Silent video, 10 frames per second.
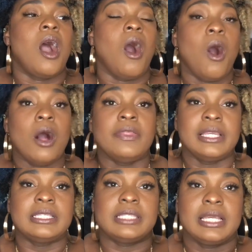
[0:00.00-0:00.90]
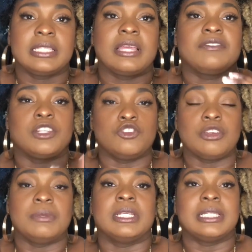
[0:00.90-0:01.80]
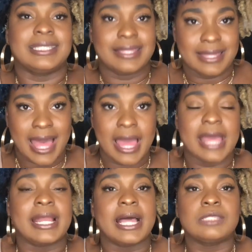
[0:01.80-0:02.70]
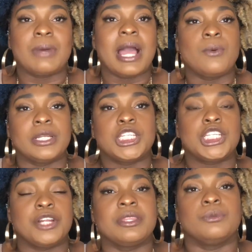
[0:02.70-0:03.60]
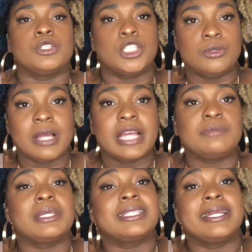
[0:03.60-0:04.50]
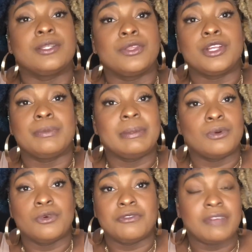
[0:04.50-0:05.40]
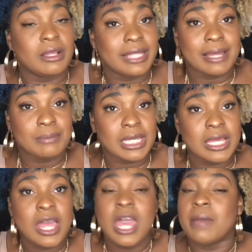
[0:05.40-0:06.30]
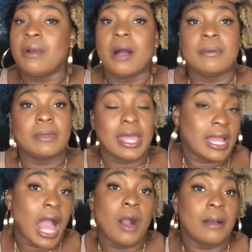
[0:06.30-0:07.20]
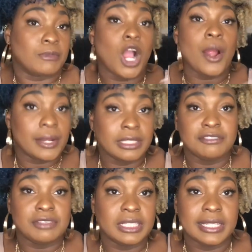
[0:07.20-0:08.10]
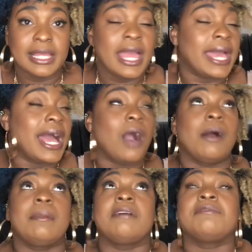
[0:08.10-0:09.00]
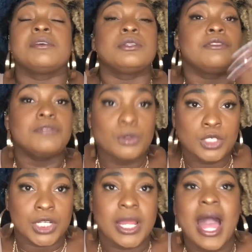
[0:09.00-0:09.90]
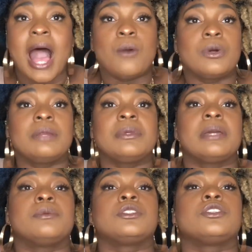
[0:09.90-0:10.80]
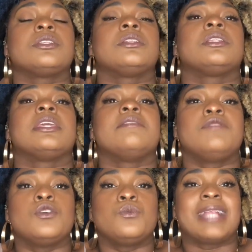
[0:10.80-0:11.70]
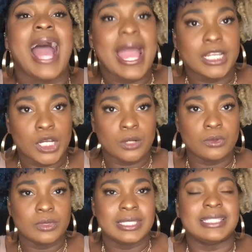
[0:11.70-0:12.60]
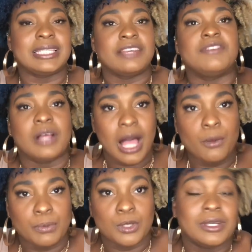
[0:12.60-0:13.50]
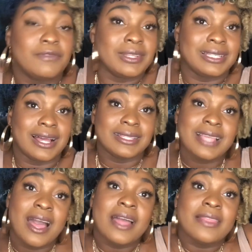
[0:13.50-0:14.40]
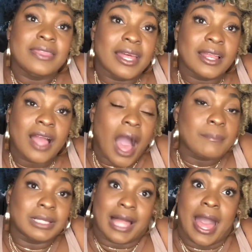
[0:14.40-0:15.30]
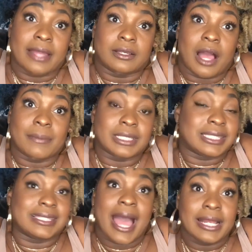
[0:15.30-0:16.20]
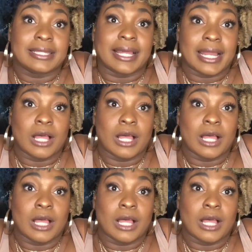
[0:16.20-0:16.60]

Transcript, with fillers: all these things have contributed to that and that's why i want to share them with you guys because i know there are people who felt like me and probably and how i'm currently feeling and how i might feel in the future i want to be able to give you what i know to see if it'll help you and if it does then i'm glad i'm ecstatic that it